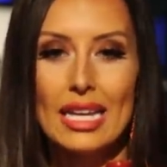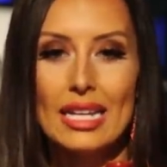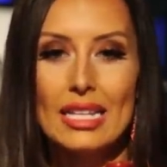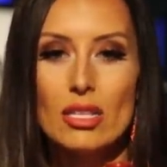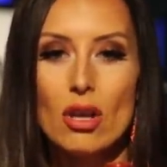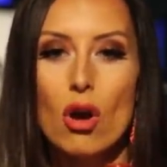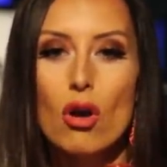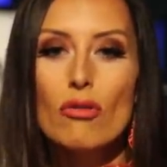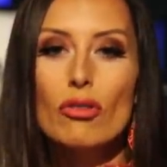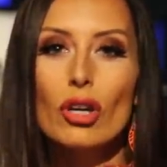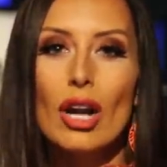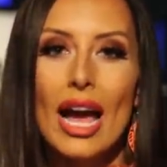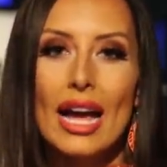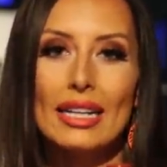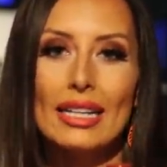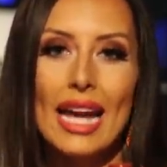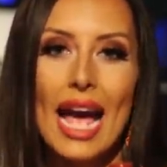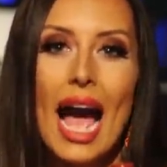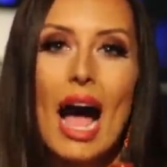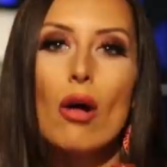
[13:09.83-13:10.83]
It is over
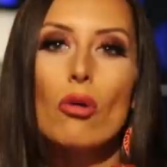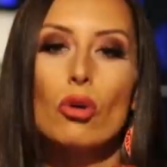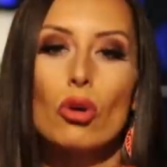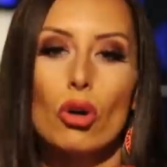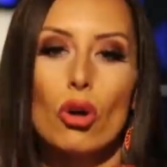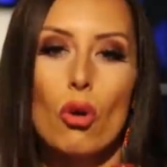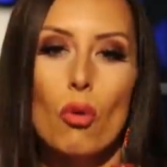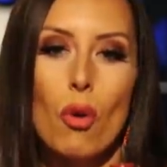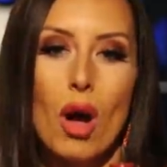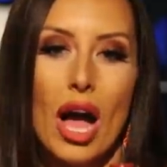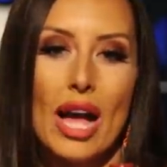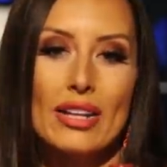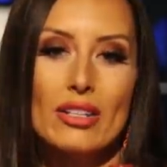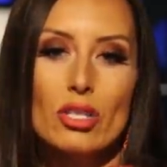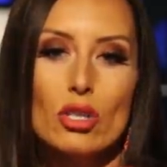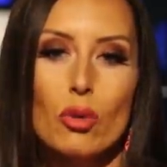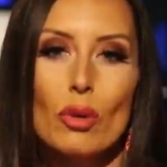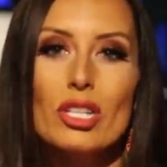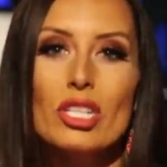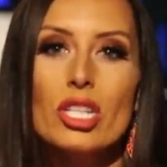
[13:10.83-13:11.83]
at Cowgirl Wine
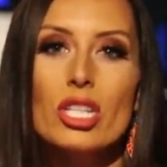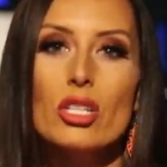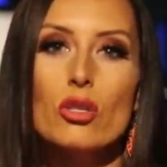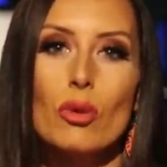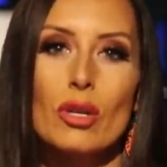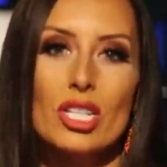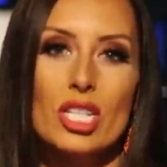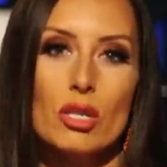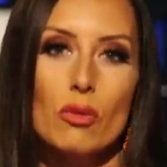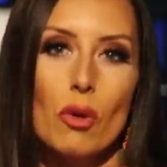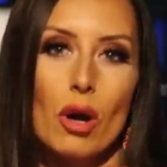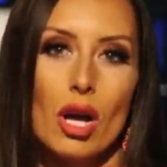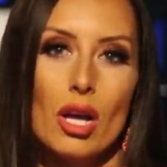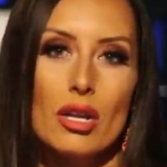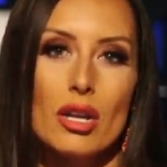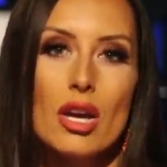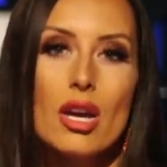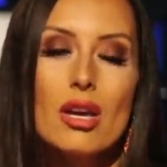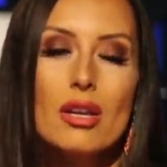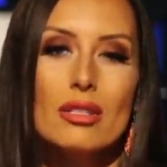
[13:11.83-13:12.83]
twenty
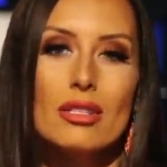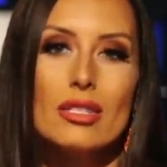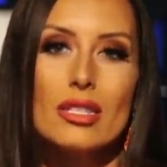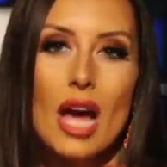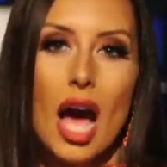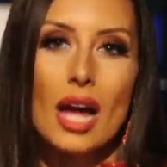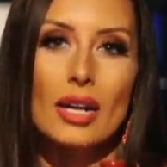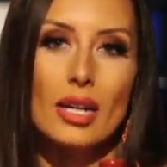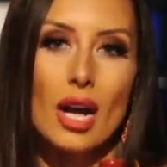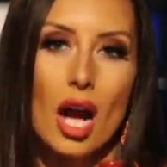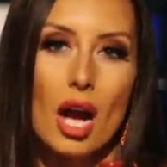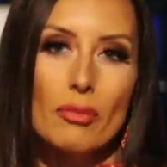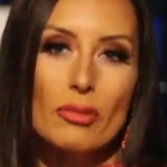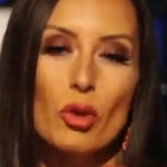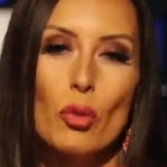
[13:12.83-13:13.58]
twenty-one dot com.